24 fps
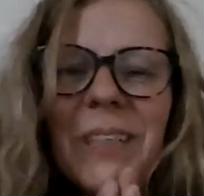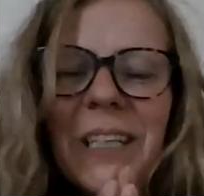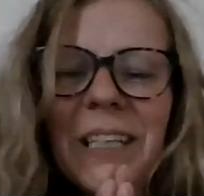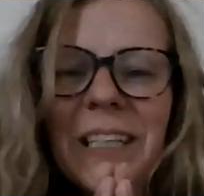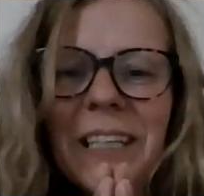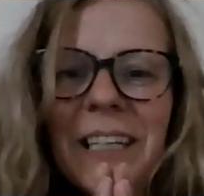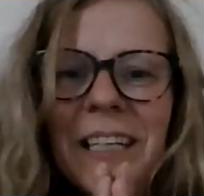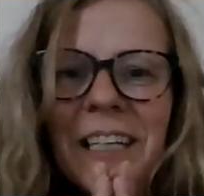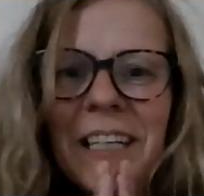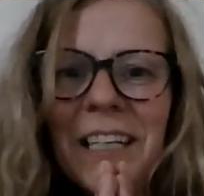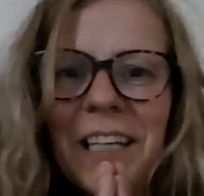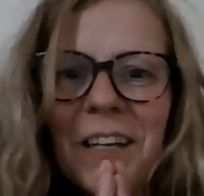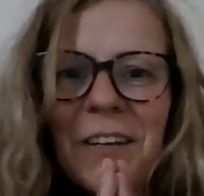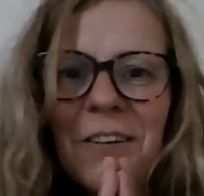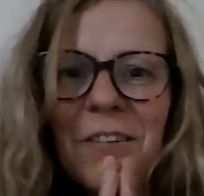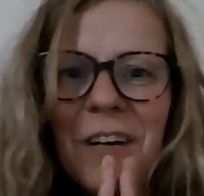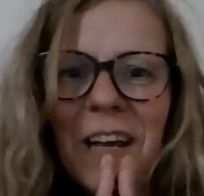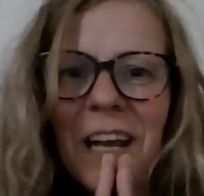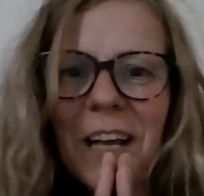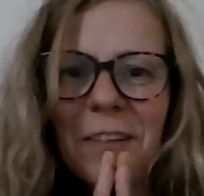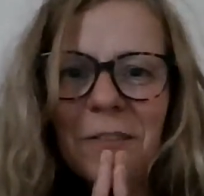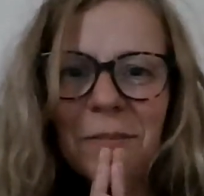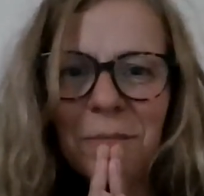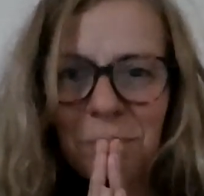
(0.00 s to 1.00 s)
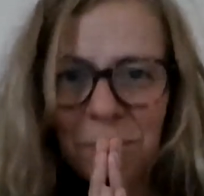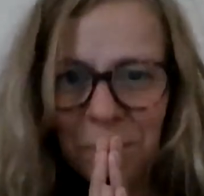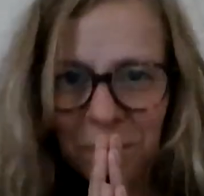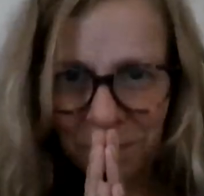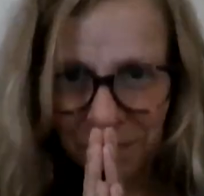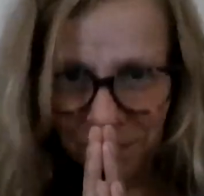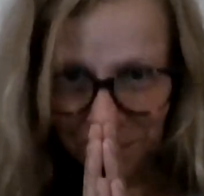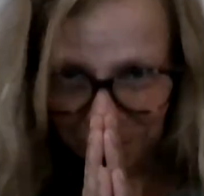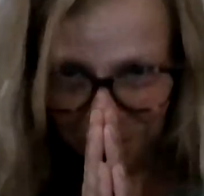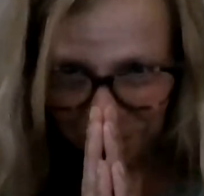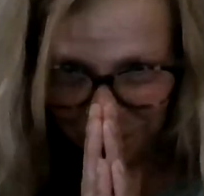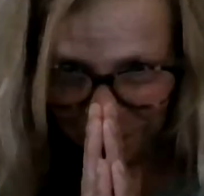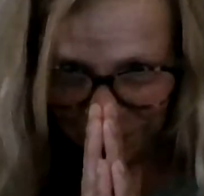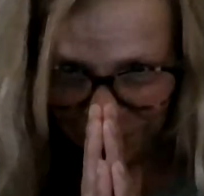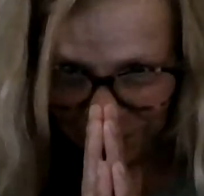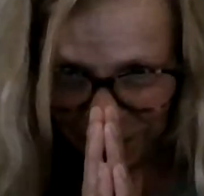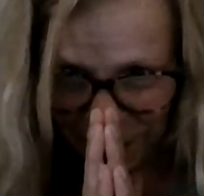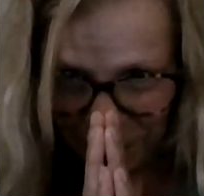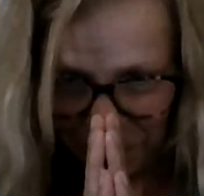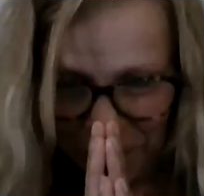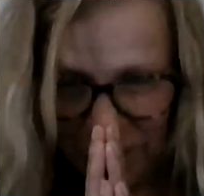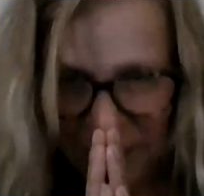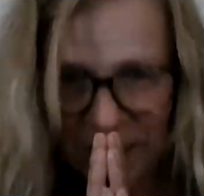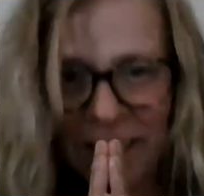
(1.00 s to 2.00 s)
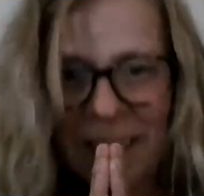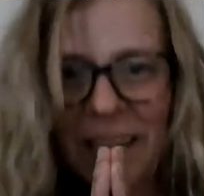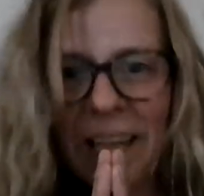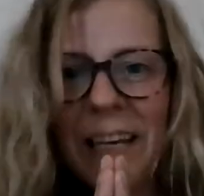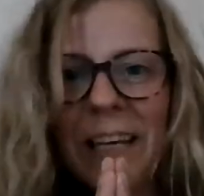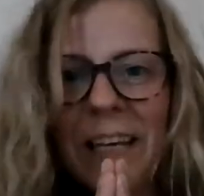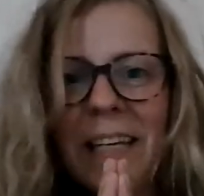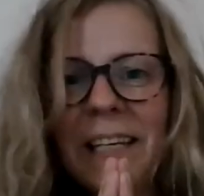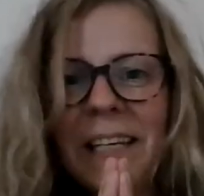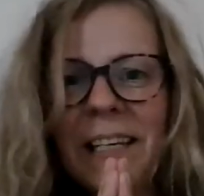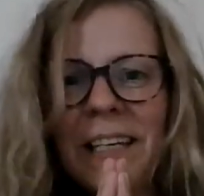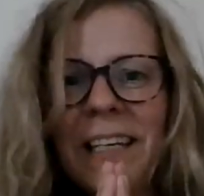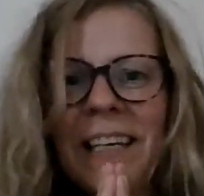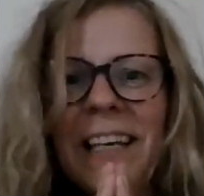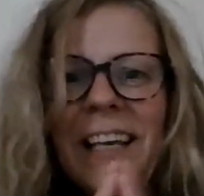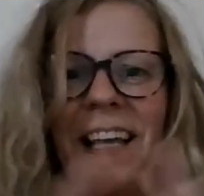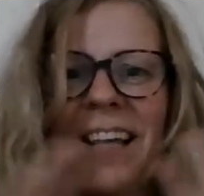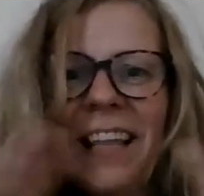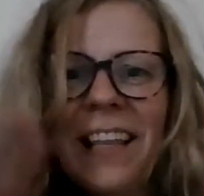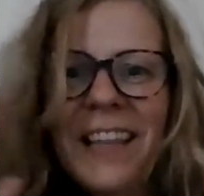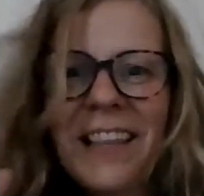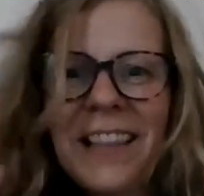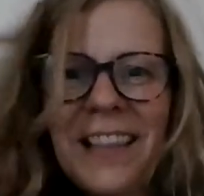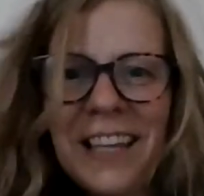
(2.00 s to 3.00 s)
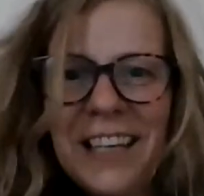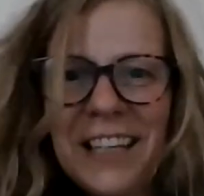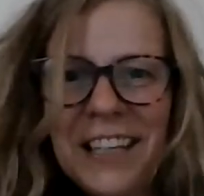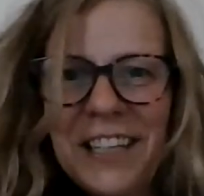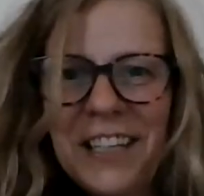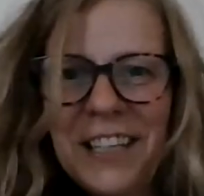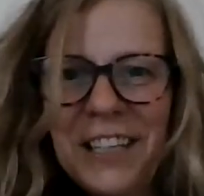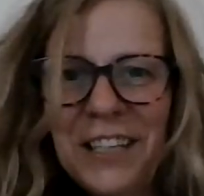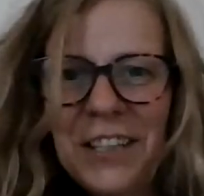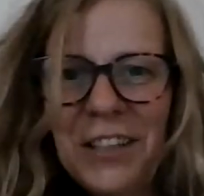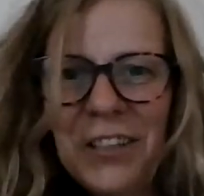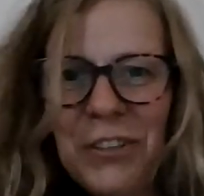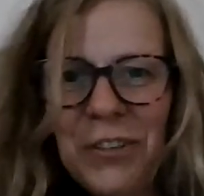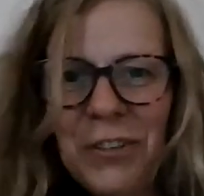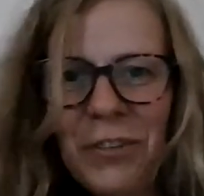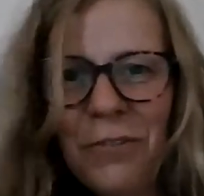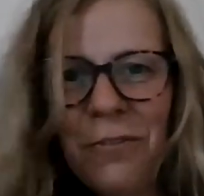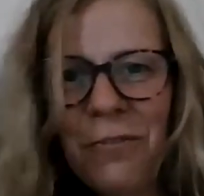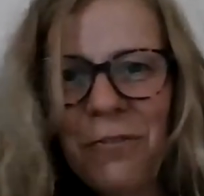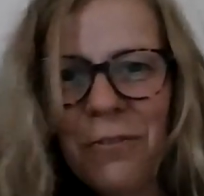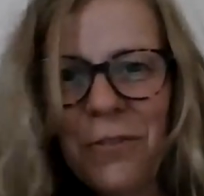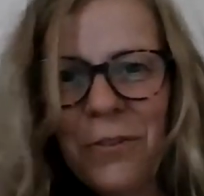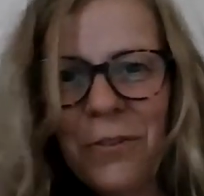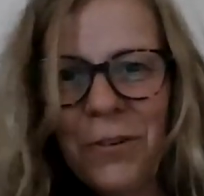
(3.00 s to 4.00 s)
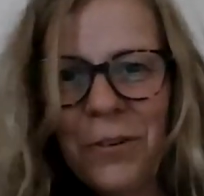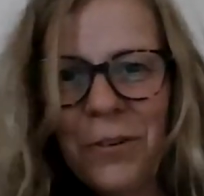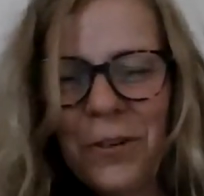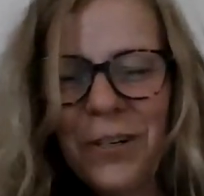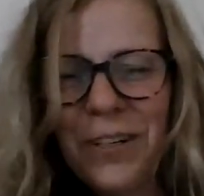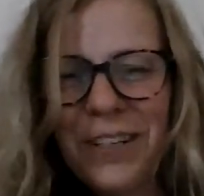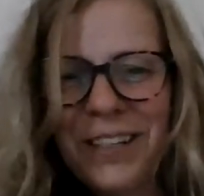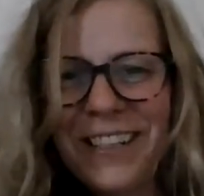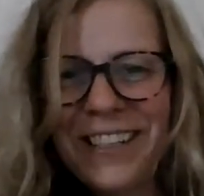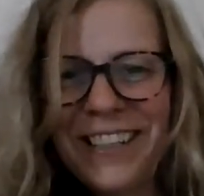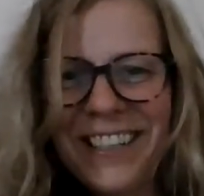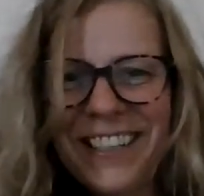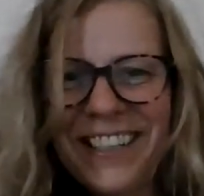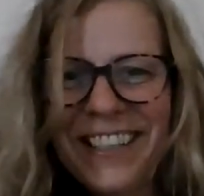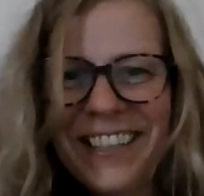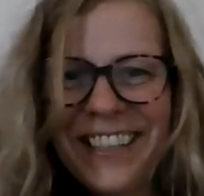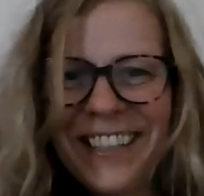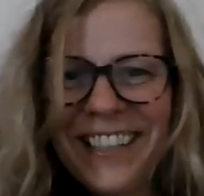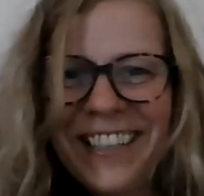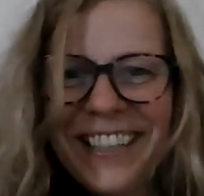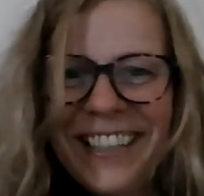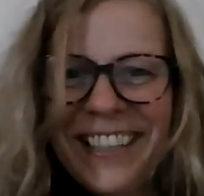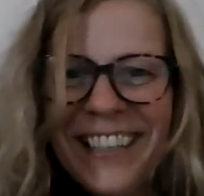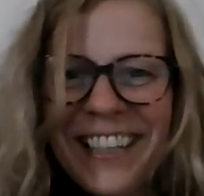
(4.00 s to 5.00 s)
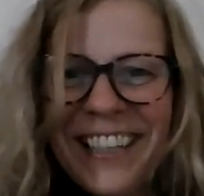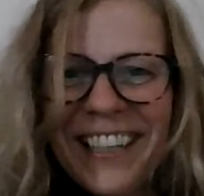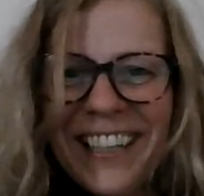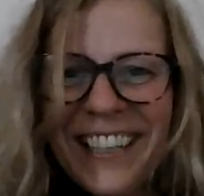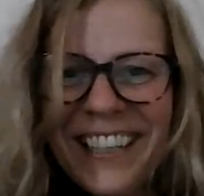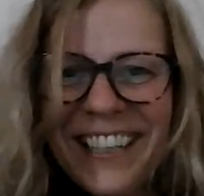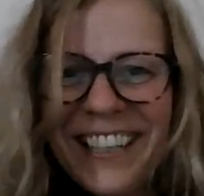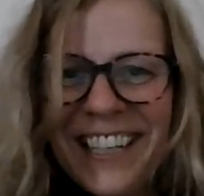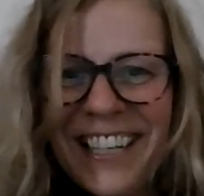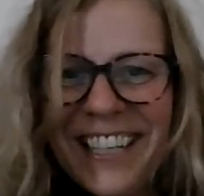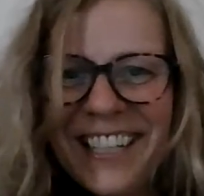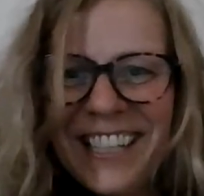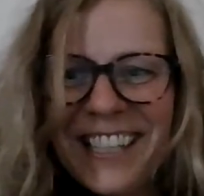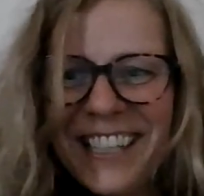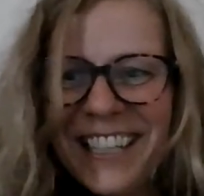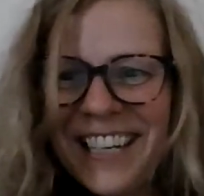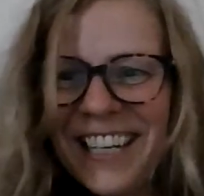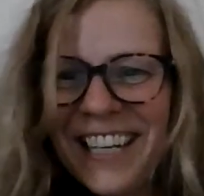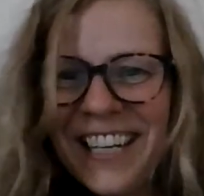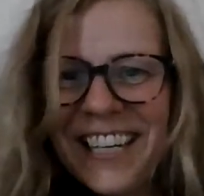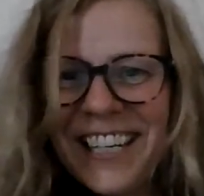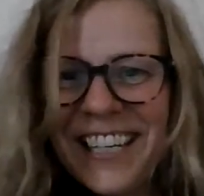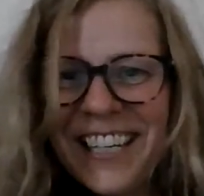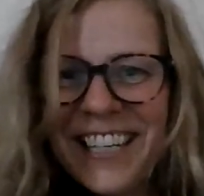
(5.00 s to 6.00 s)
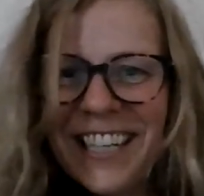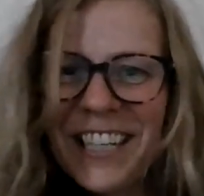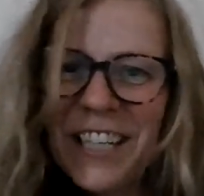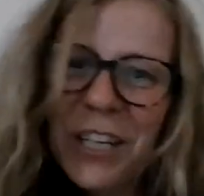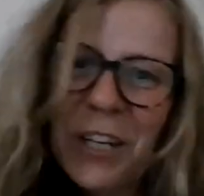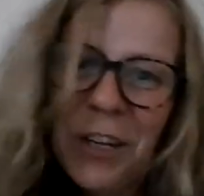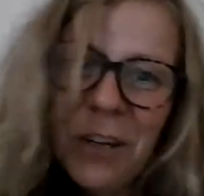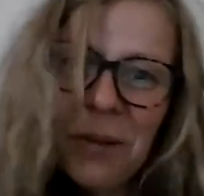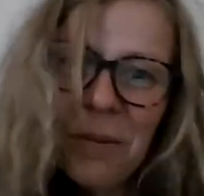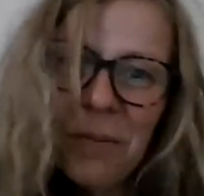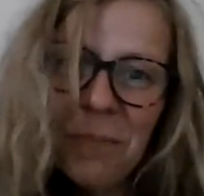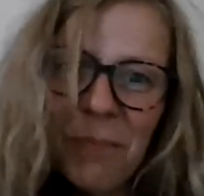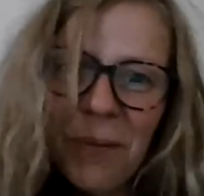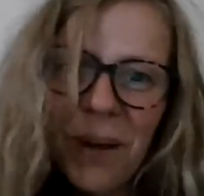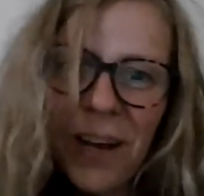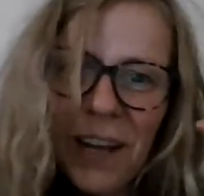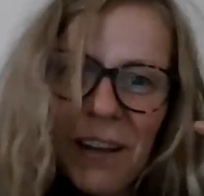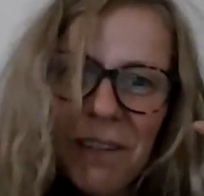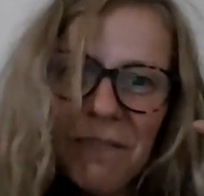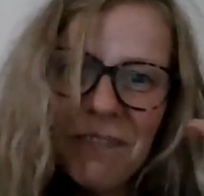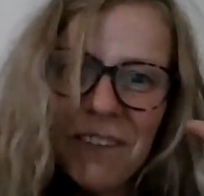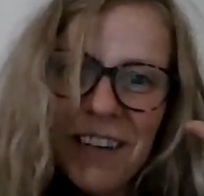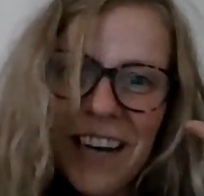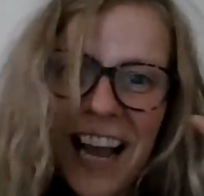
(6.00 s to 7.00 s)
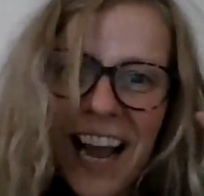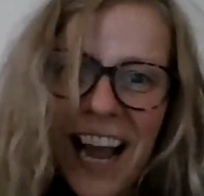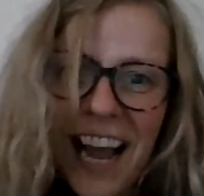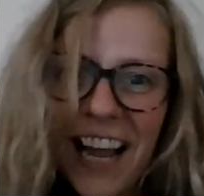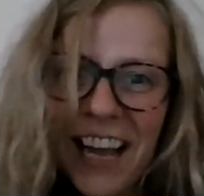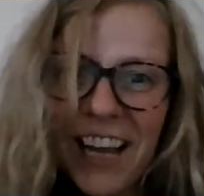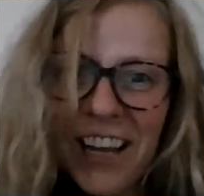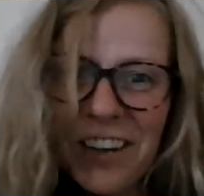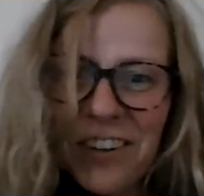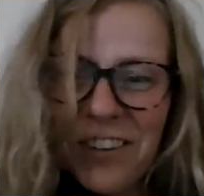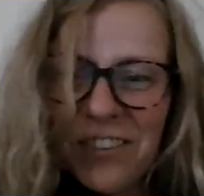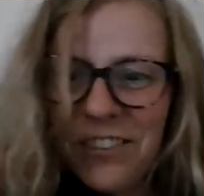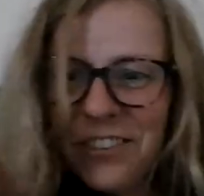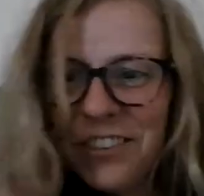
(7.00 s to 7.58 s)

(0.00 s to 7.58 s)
Gonna go now. Namaste. Thank you for listening. Bye for now.